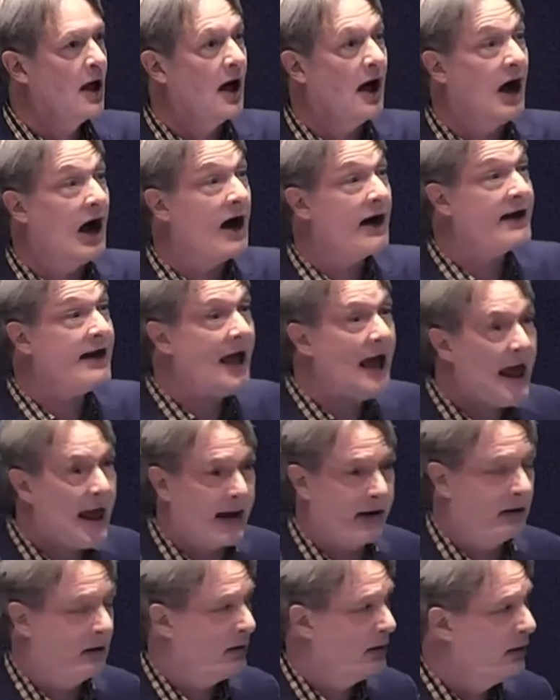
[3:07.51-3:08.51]

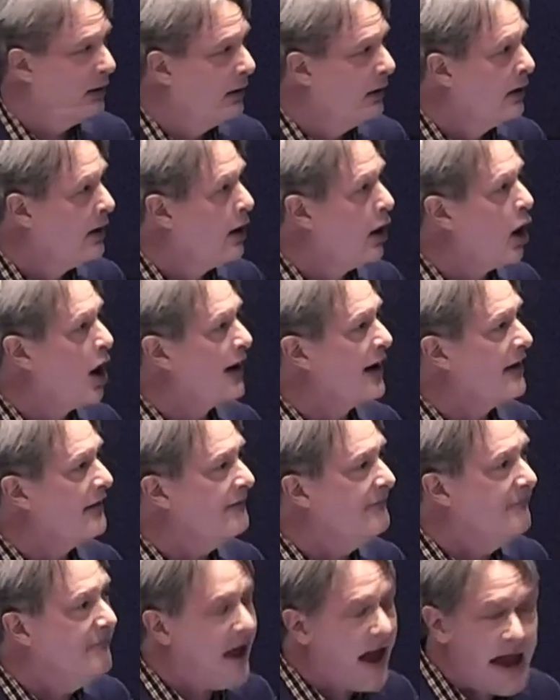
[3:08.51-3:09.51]
on a
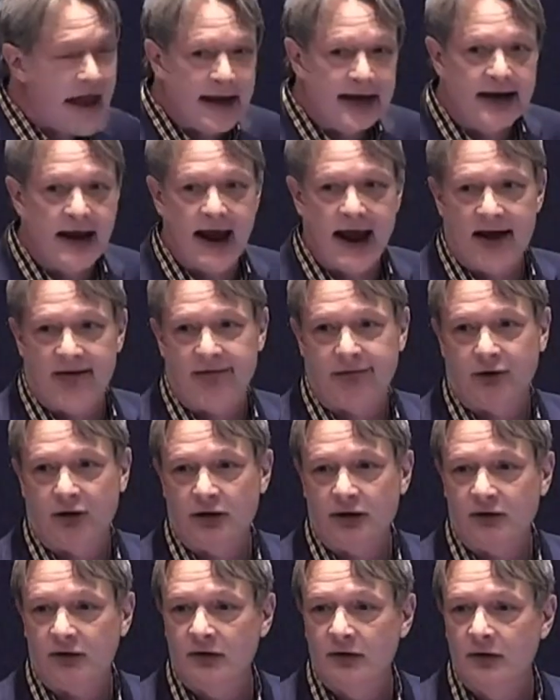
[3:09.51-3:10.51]
vain
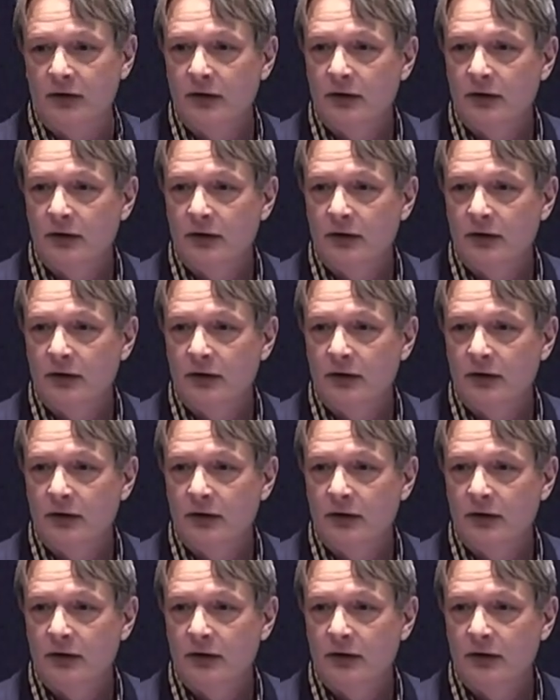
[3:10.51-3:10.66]
effort